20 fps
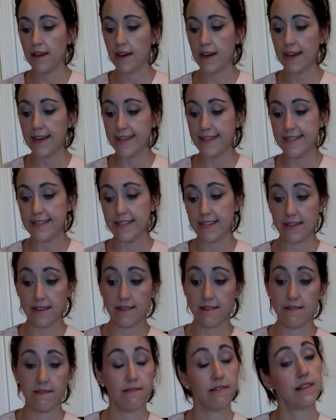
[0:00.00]
and
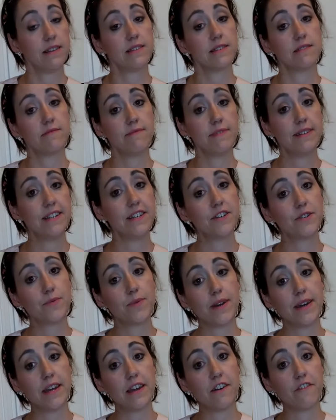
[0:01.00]
that's a really good
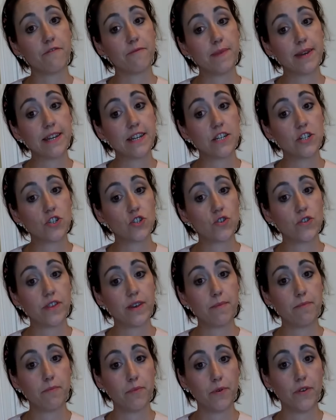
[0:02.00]
way of making sure
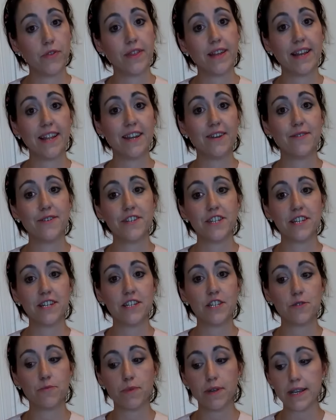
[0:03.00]
they put the language
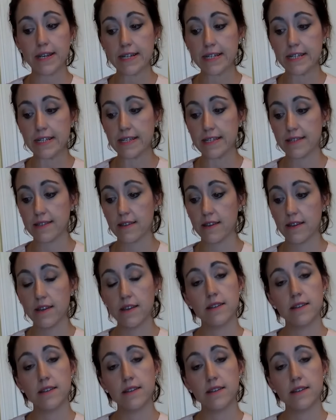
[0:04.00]
into practice.